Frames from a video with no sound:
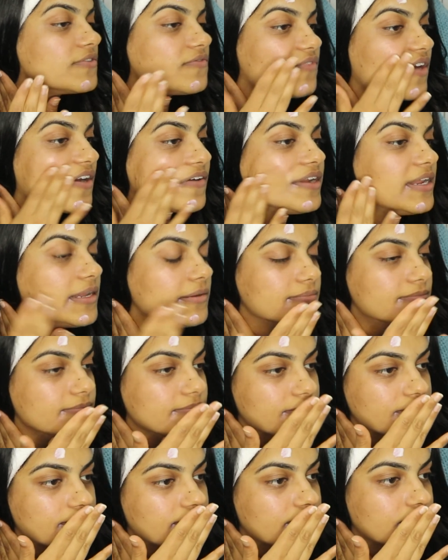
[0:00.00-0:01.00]
very
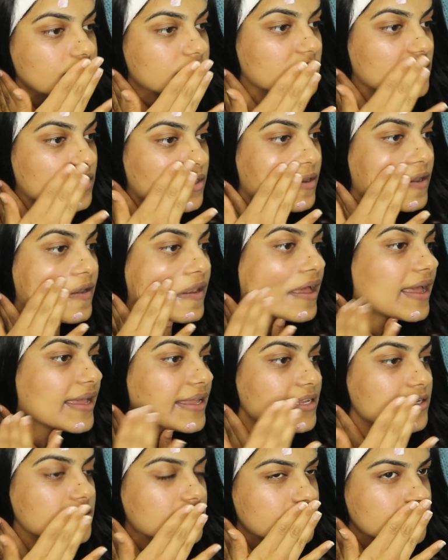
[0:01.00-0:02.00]

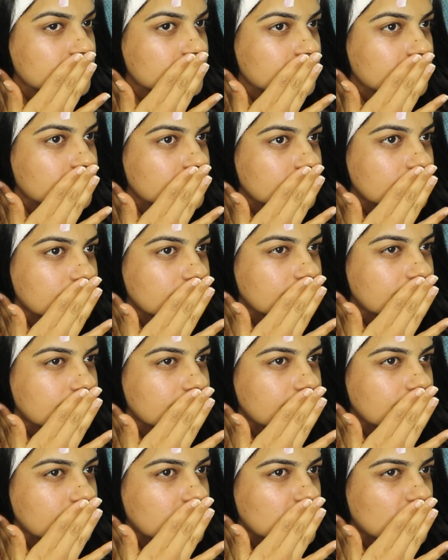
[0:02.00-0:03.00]
light,
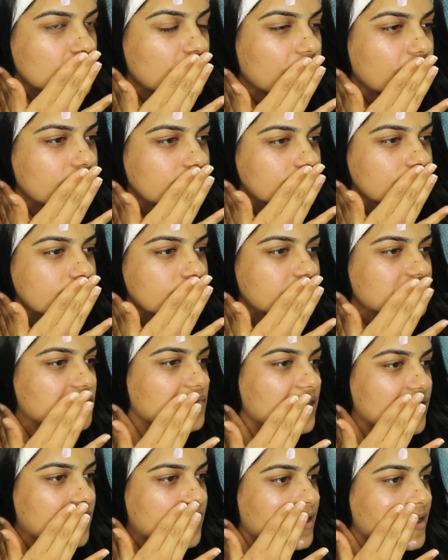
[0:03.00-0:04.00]
but
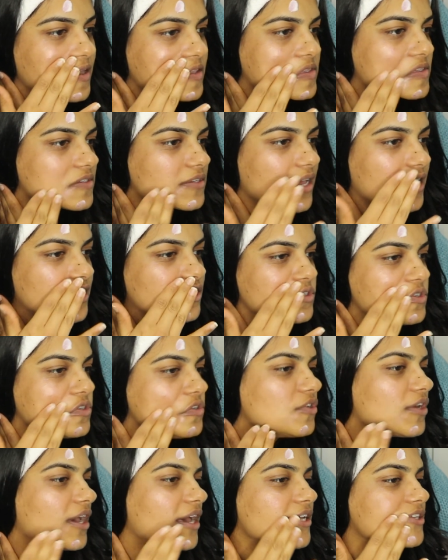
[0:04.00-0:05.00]
it gets, as
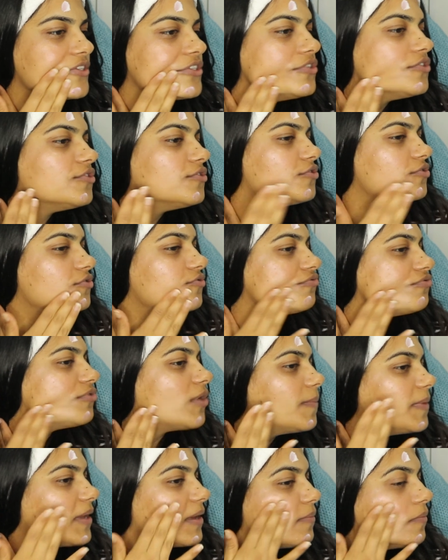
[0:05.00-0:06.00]
you
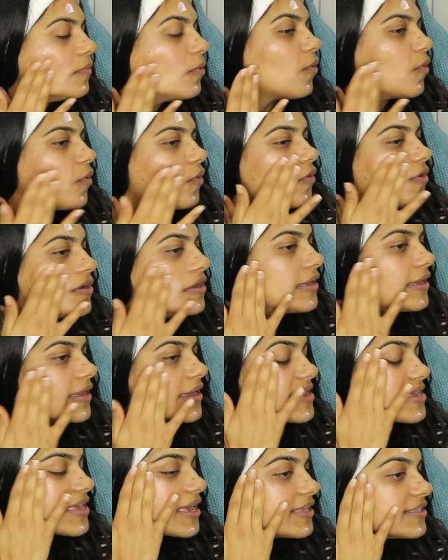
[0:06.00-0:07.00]
rub it more,
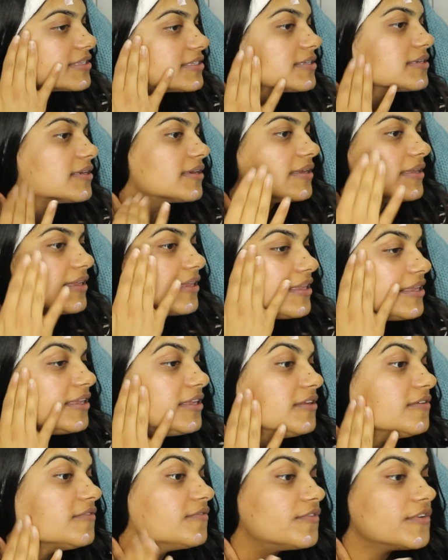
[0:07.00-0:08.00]
it gets
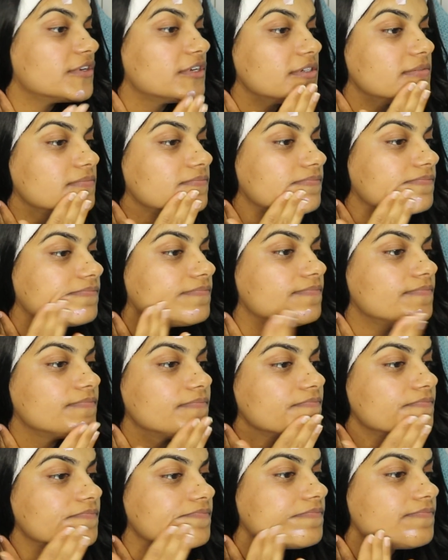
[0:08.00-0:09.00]
even
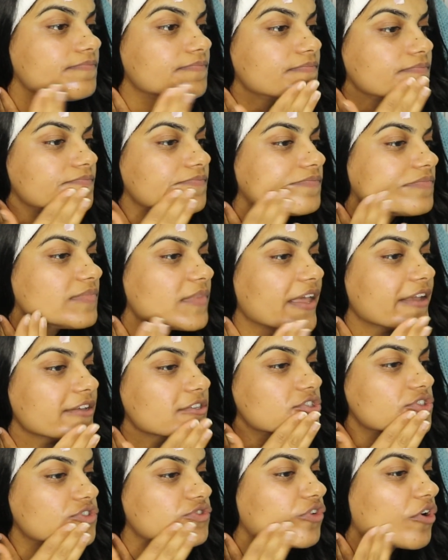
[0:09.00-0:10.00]
like
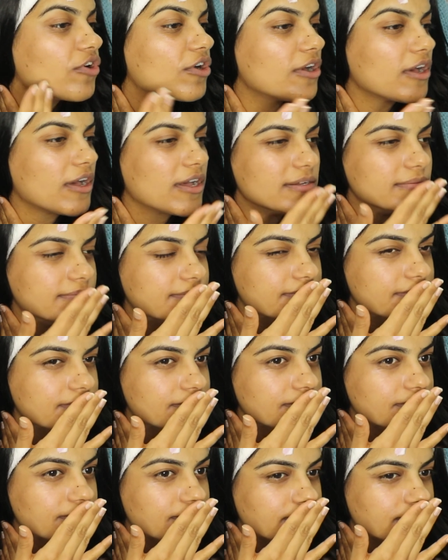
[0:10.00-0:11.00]
stronger.
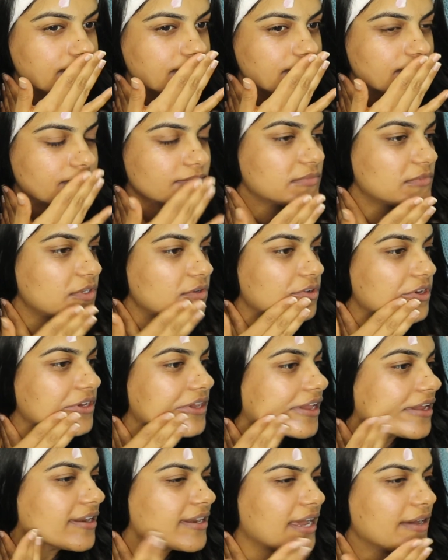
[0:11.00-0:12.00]

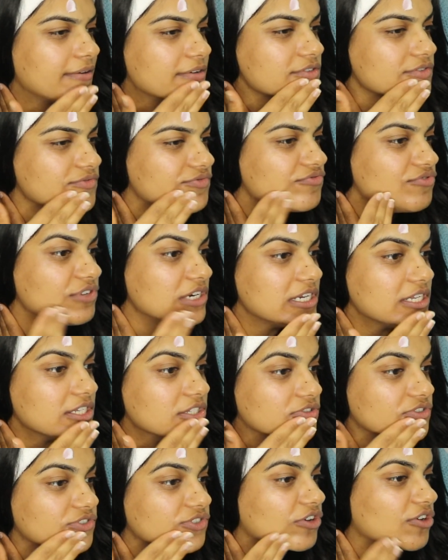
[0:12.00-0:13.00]
Okay, now it's really
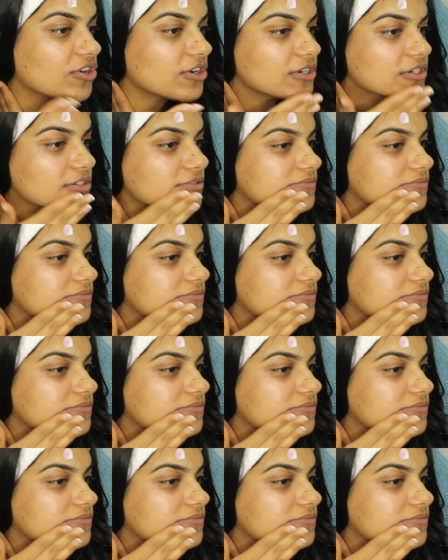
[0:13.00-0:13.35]
strong.